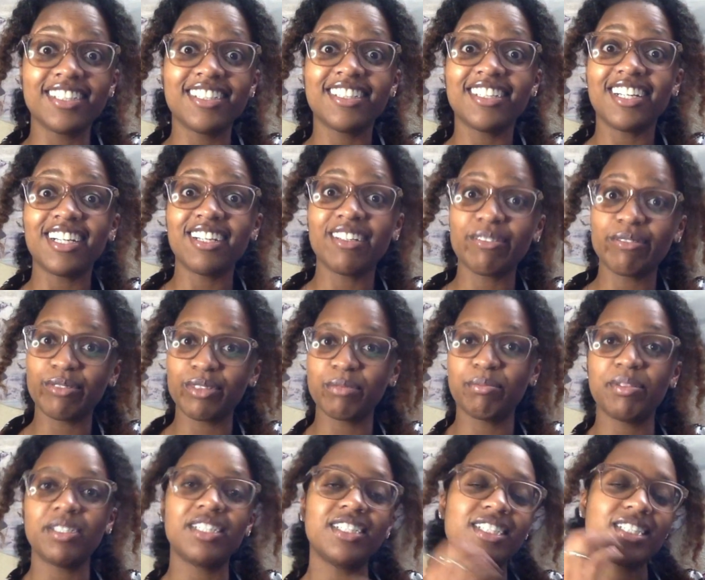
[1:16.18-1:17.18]
I've
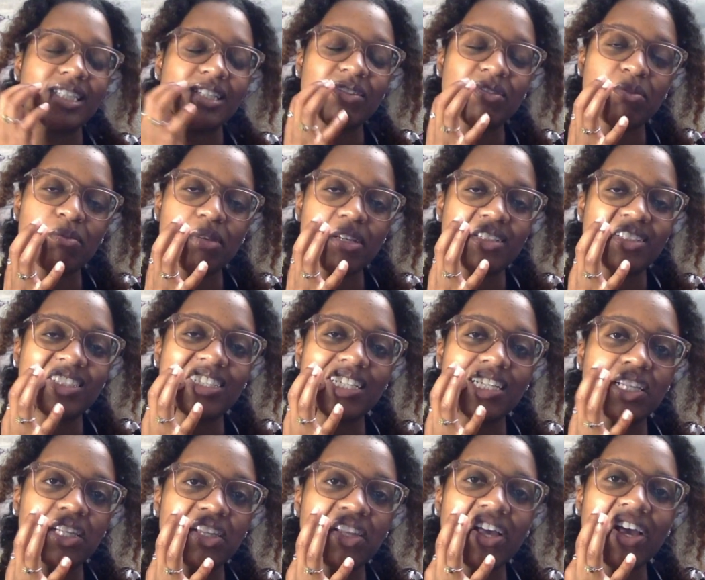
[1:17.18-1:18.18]
repeated this information
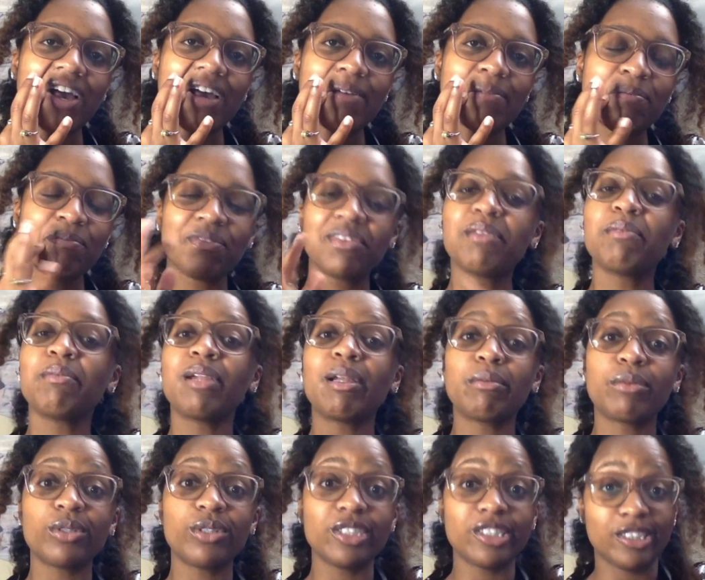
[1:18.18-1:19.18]
a lot, but
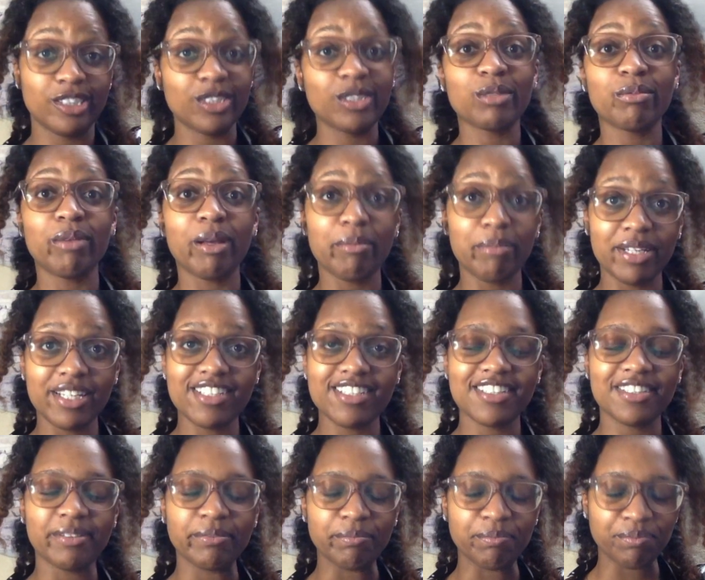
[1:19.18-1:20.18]
I'm going to do my best.